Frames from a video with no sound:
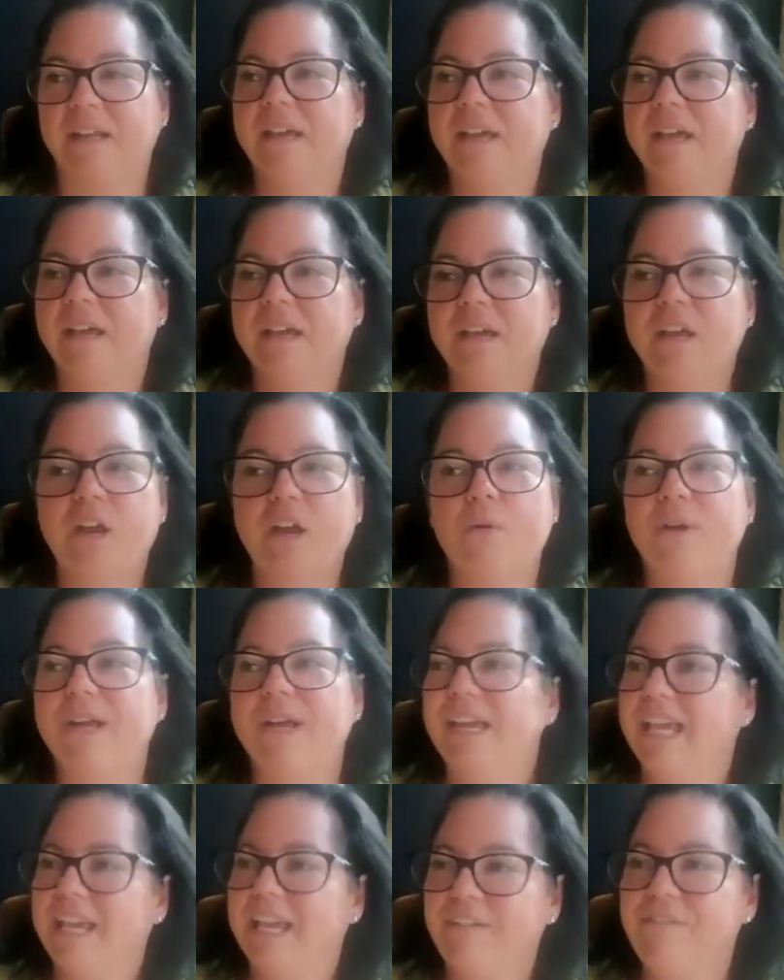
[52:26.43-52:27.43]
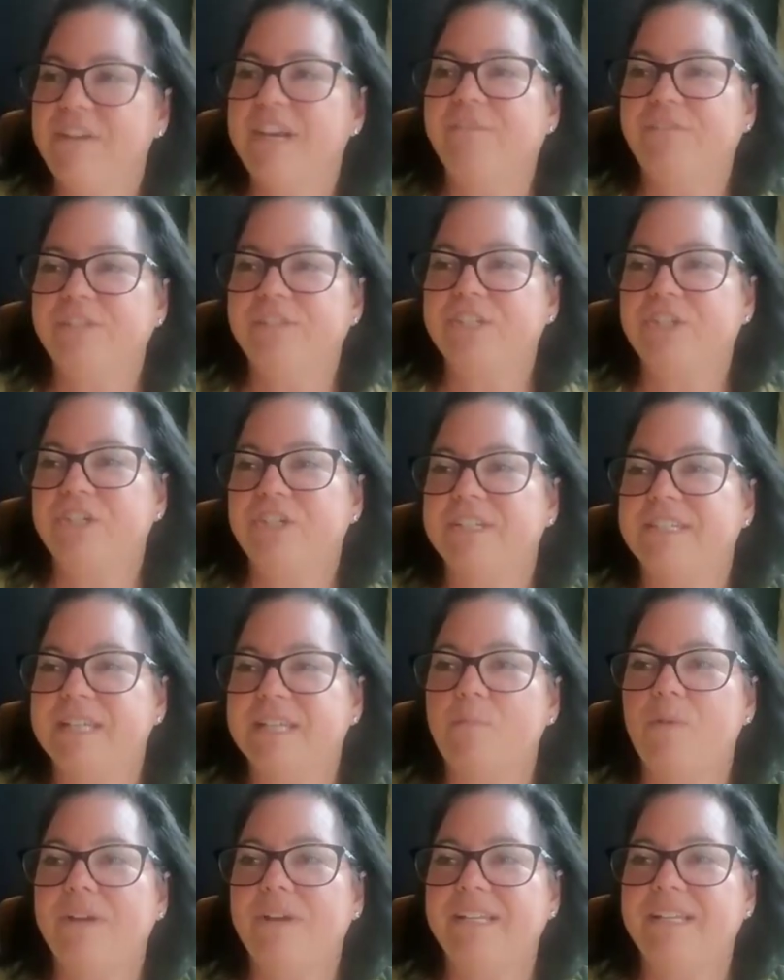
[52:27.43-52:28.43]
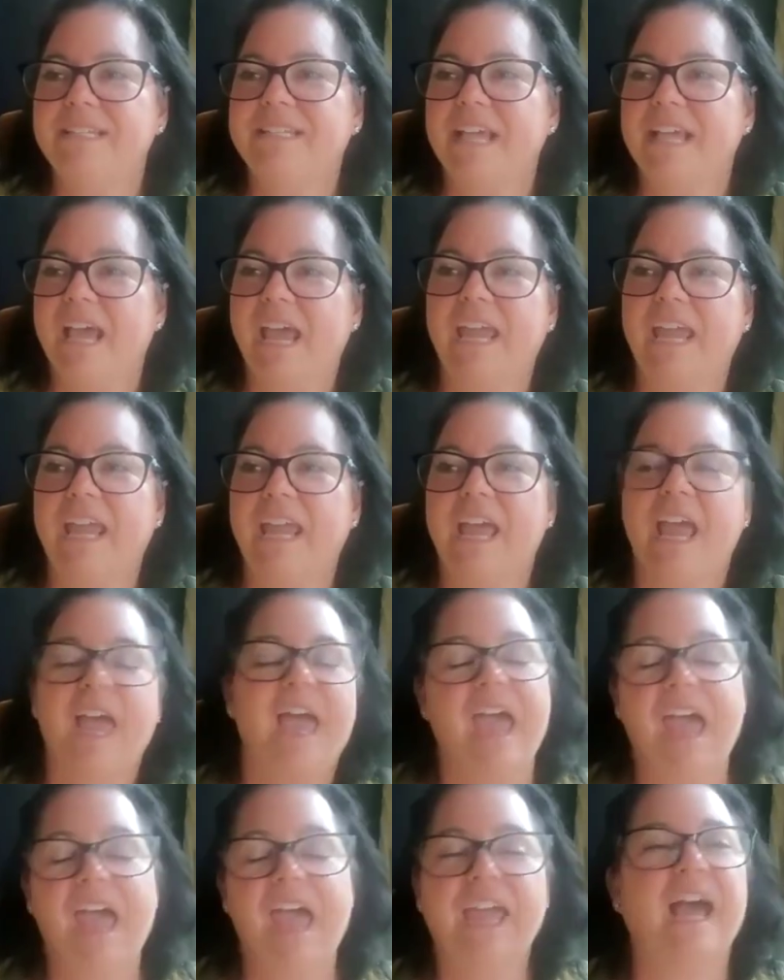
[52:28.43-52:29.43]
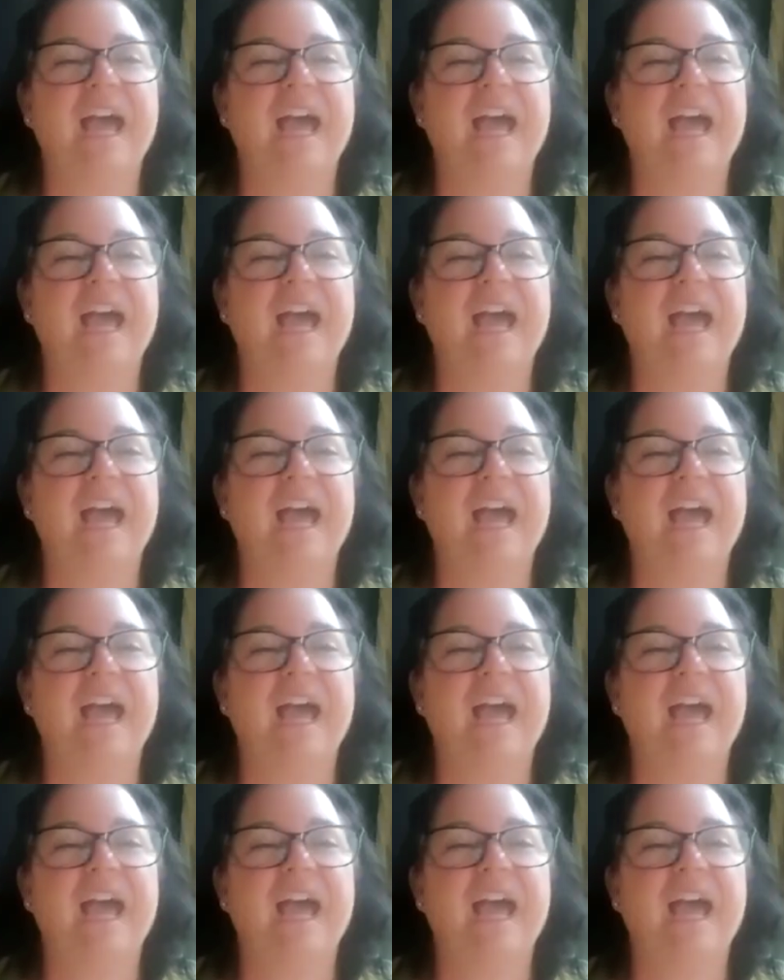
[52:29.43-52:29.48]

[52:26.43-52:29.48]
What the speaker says: And, you know, even if it's just someone to say,